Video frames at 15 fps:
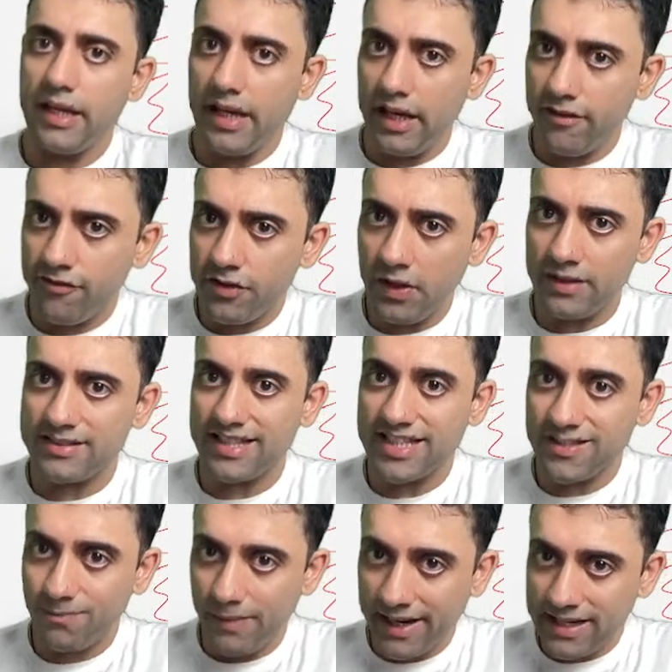if you are
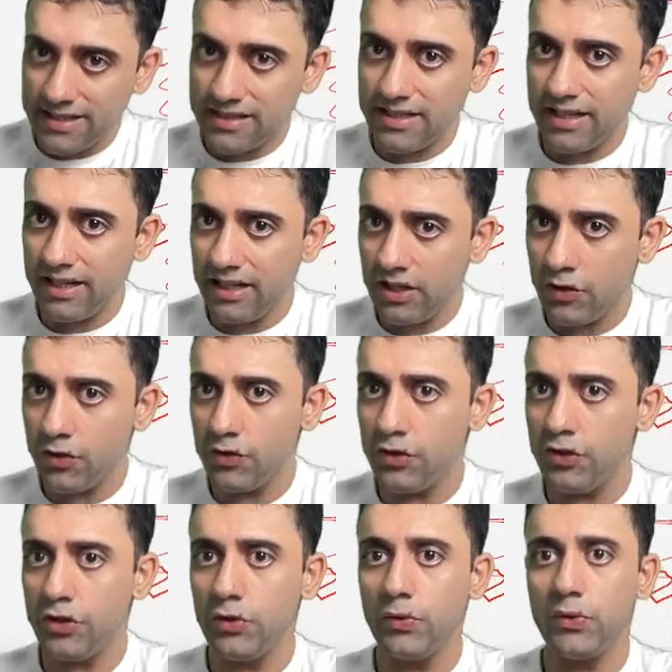suspecting
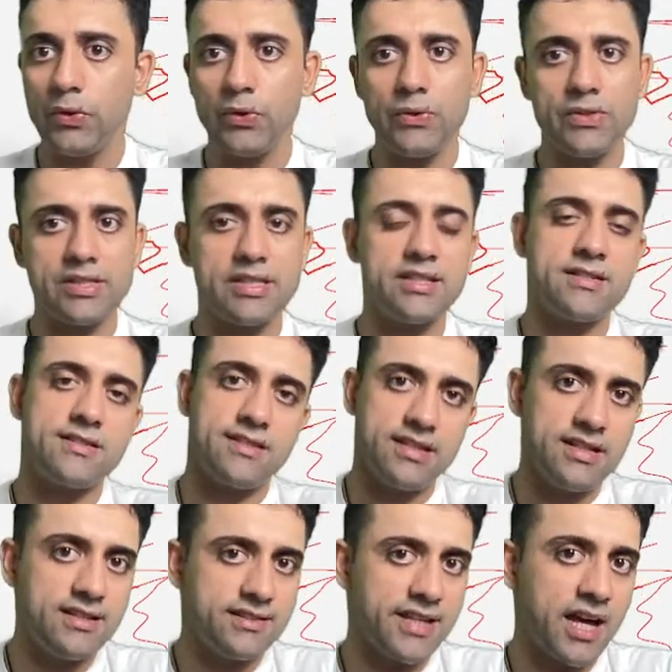
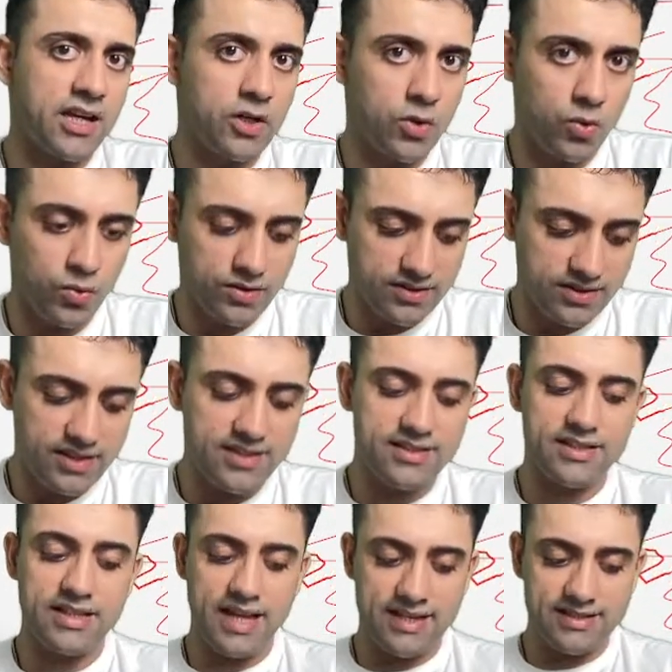neurocystic sarcosis
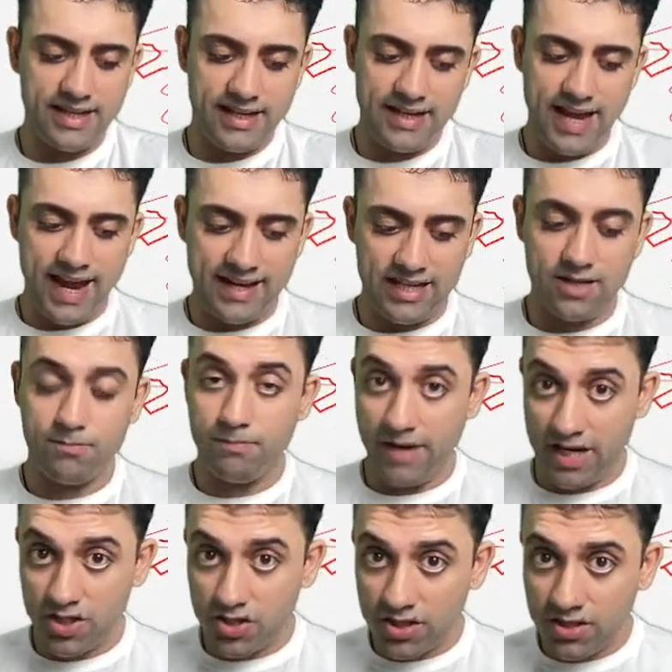in any
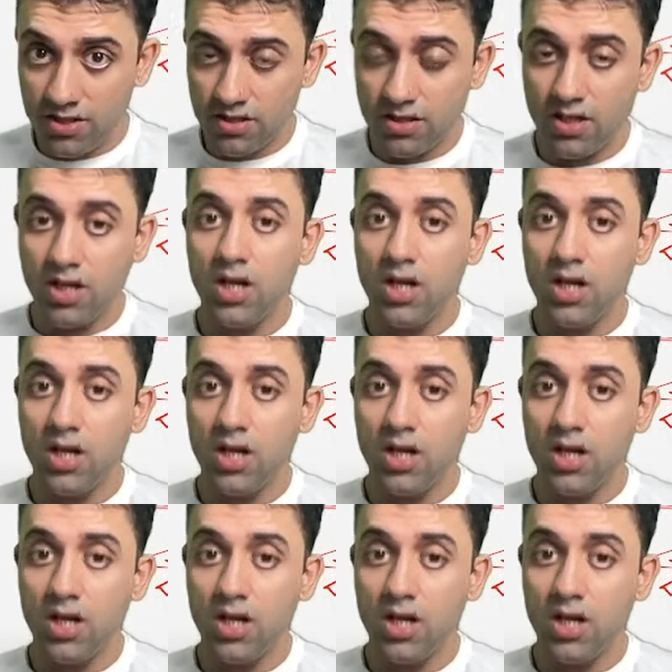patient,